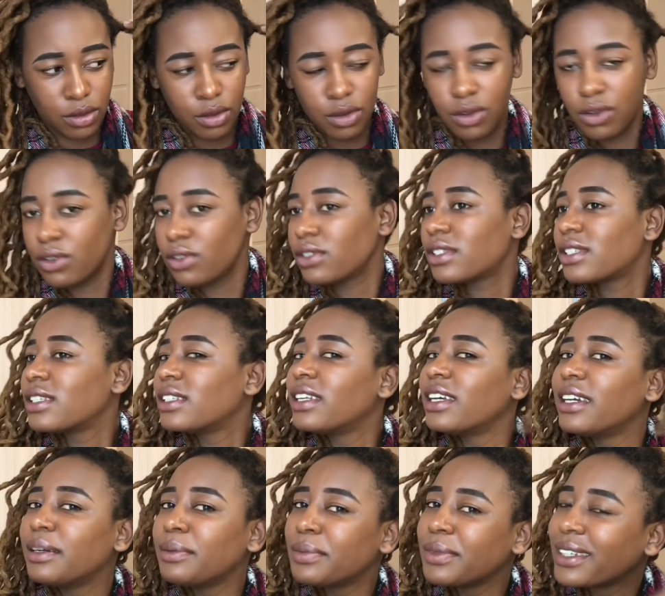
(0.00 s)
oh
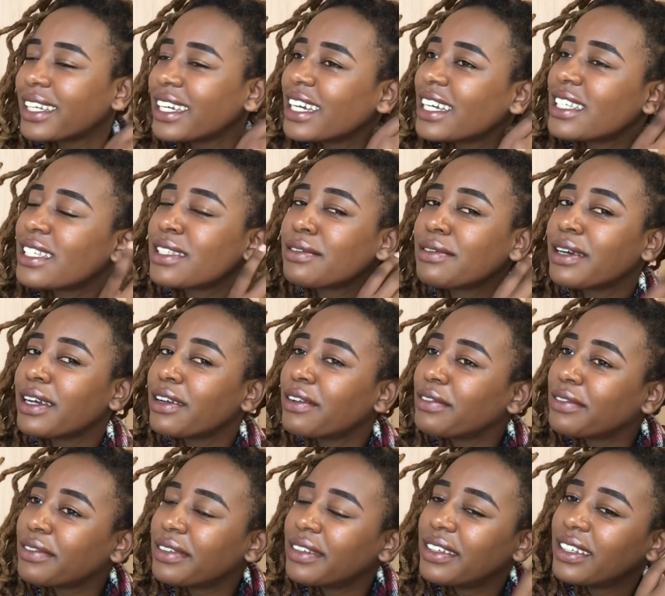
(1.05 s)
snap. Okay, I still
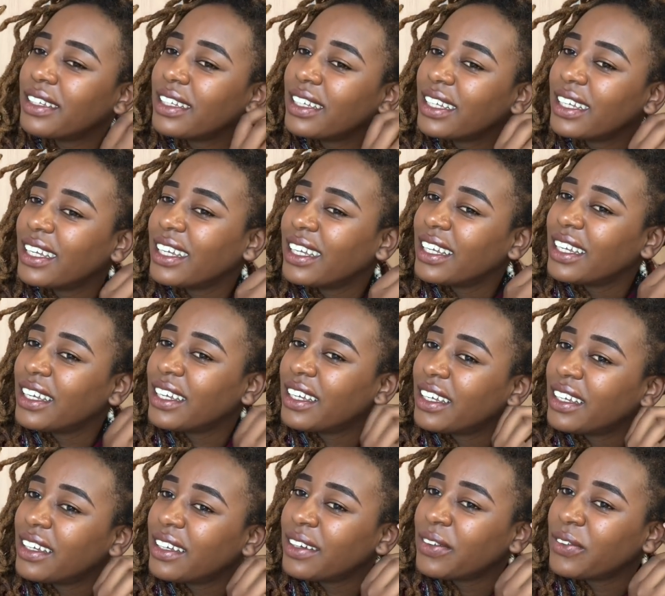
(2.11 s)
have
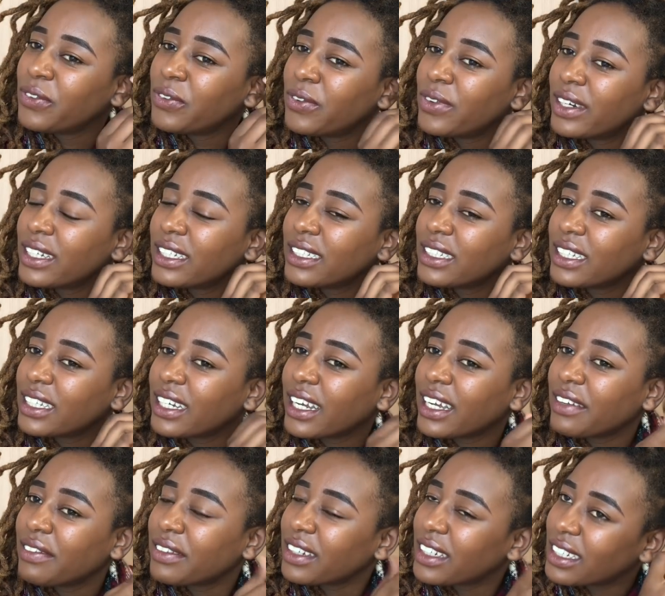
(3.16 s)
one that I
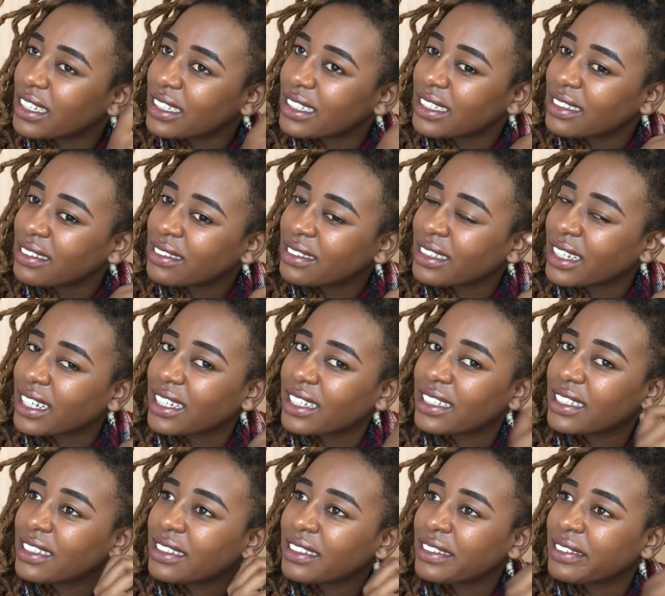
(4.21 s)
haven't
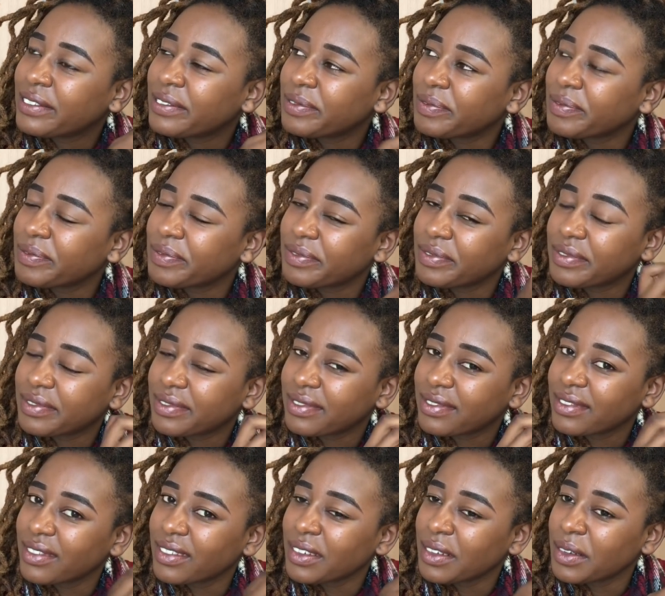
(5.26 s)
done.
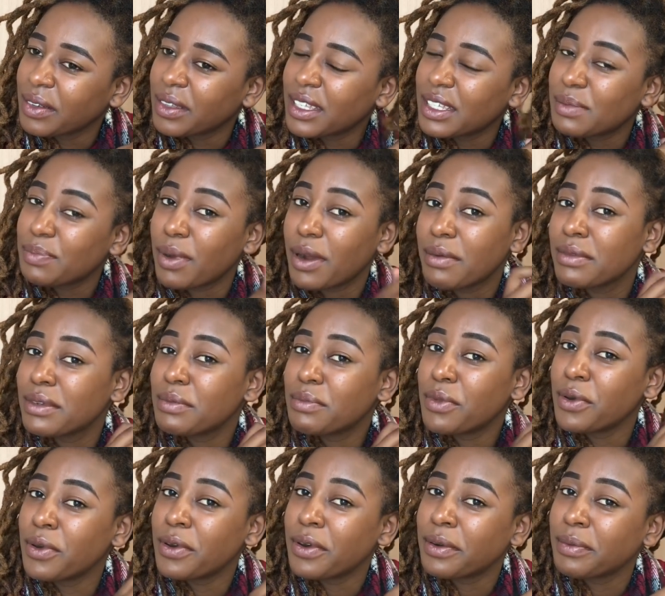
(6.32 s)
There's probably
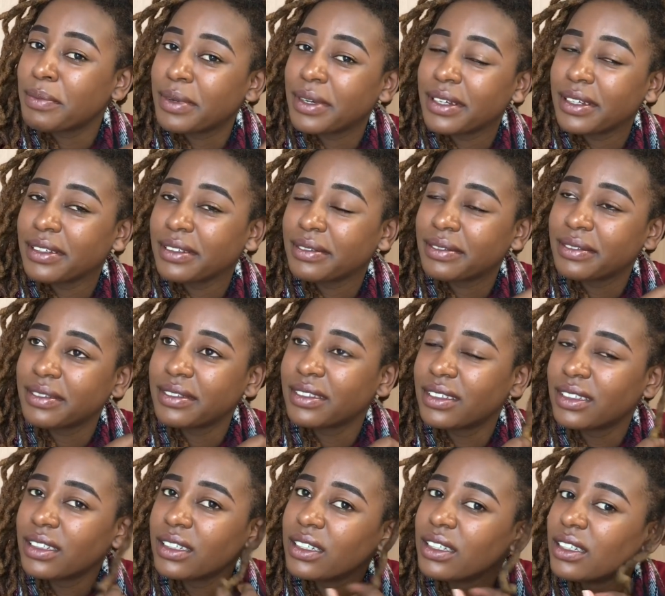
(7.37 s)
more, but
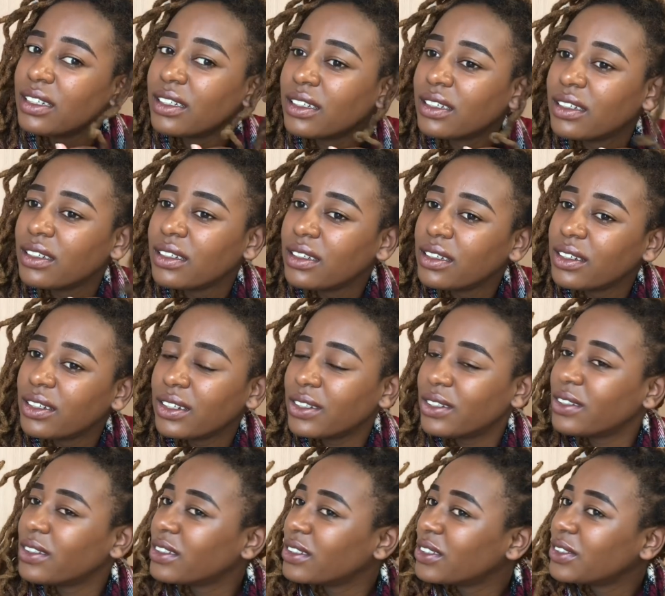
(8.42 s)

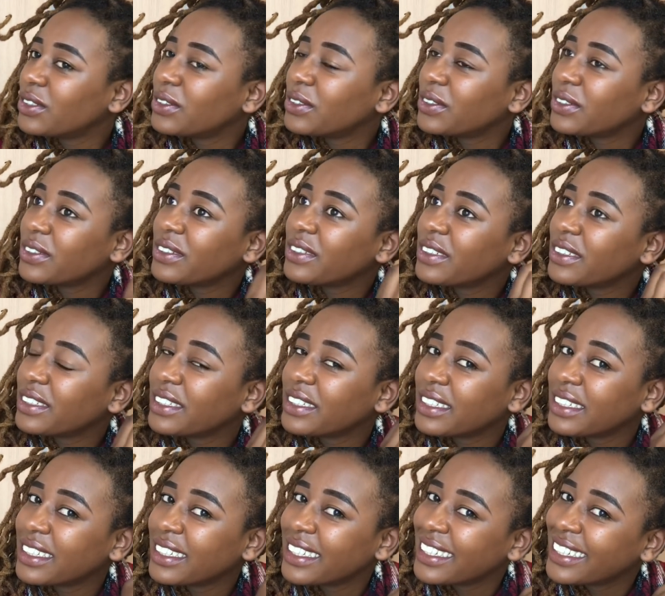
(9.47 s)
oh, two.
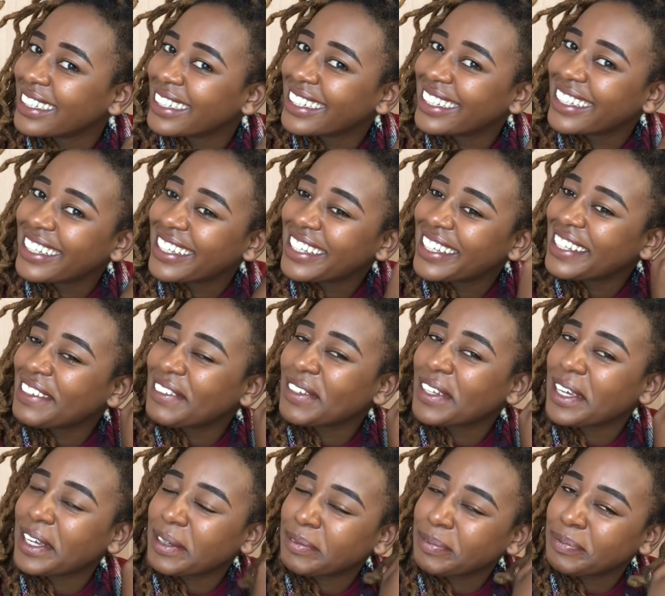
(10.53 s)

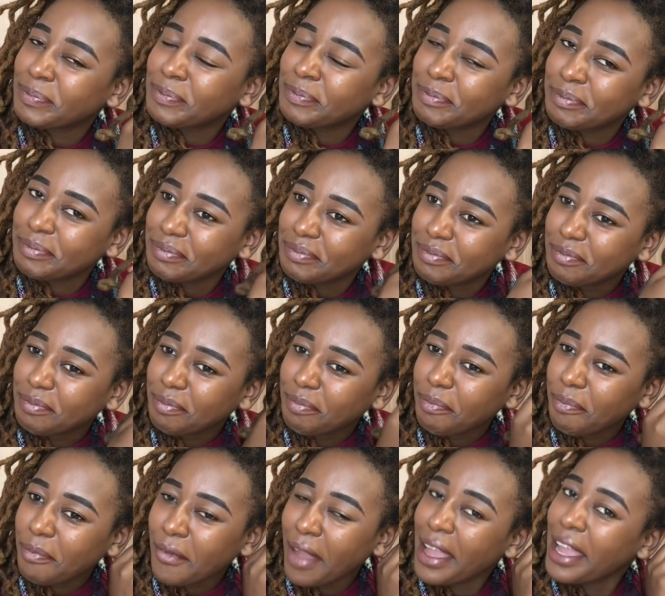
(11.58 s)
Okay.
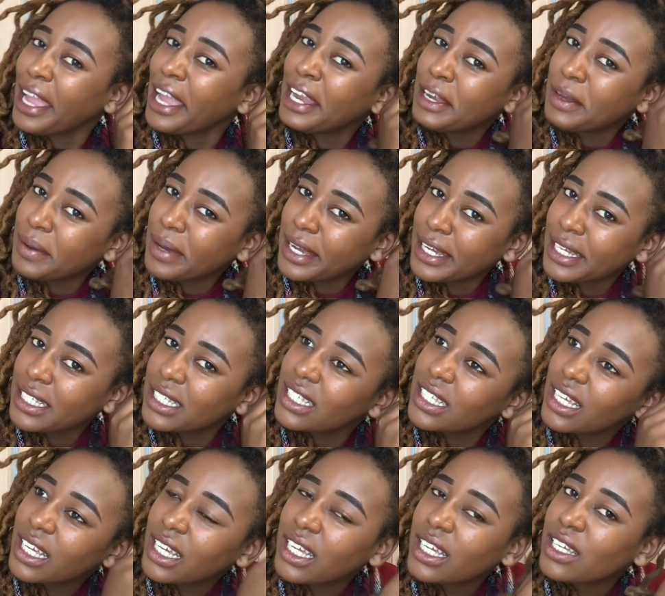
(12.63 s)

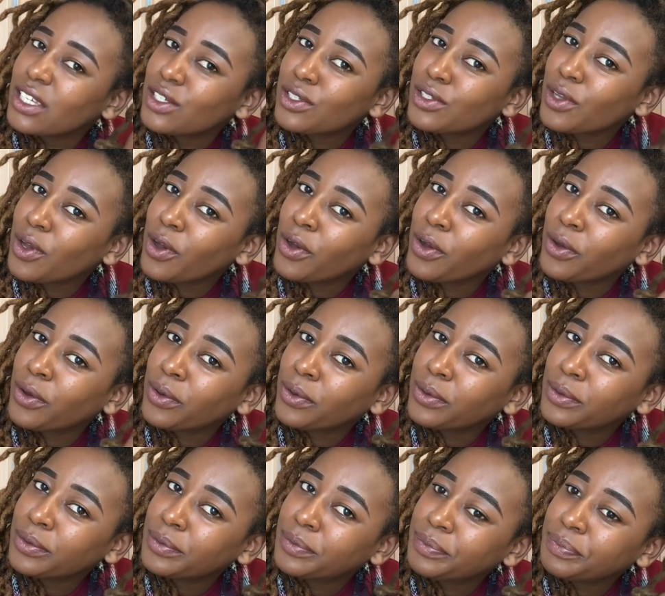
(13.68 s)
Anyways,
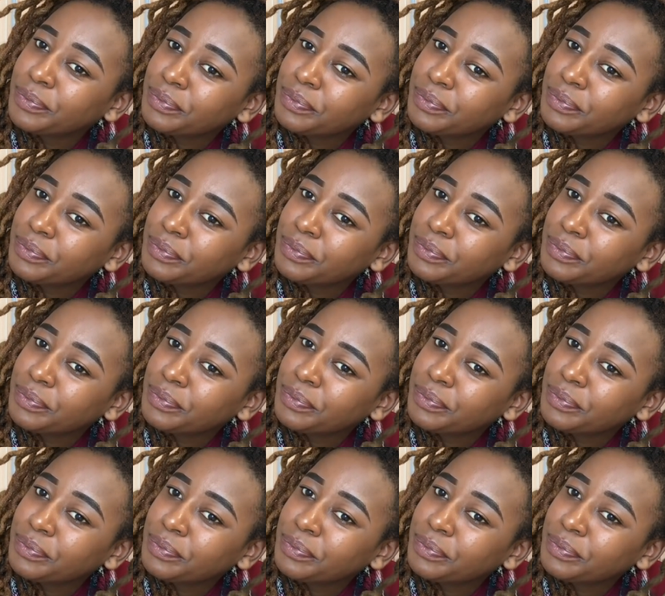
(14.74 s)
so